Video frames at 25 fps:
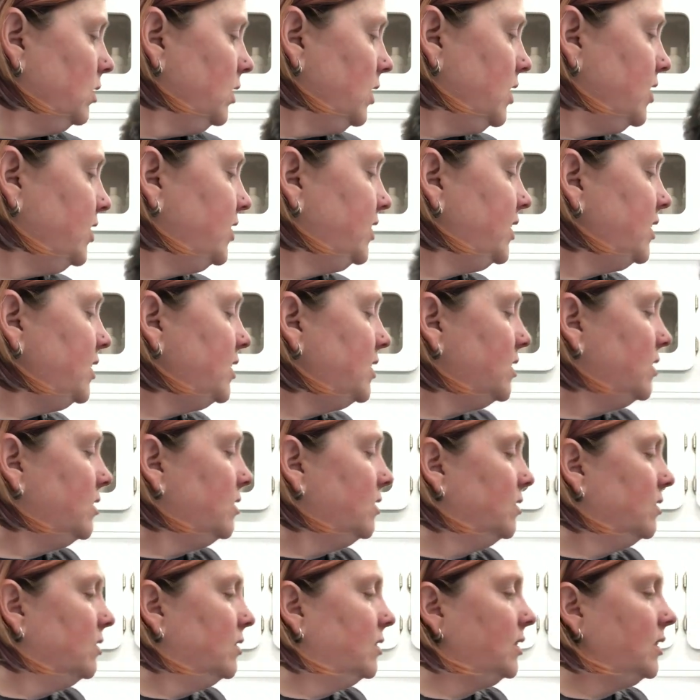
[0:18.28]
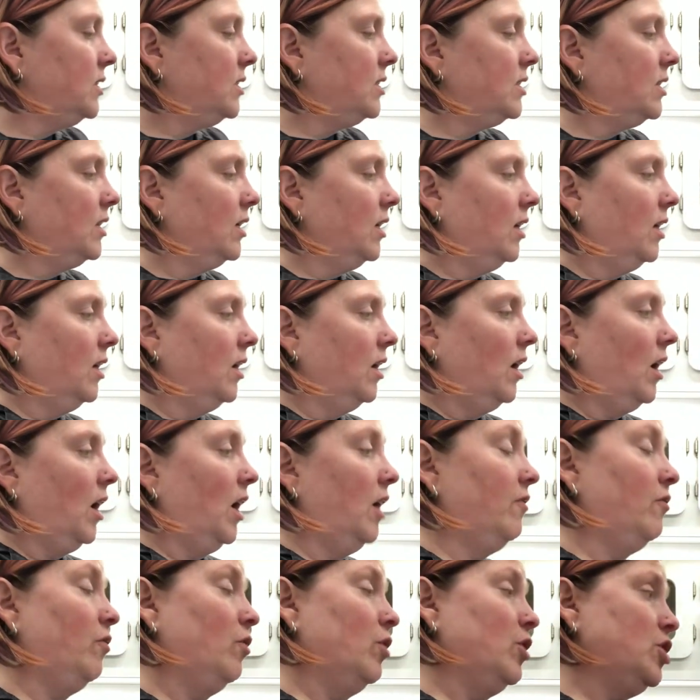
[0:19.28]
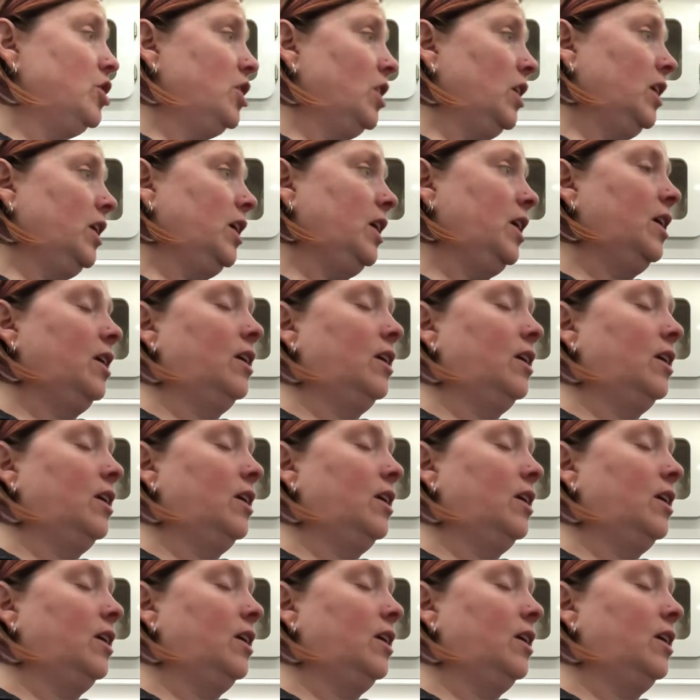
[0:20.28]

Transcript: you sit, sit. Unfortunately,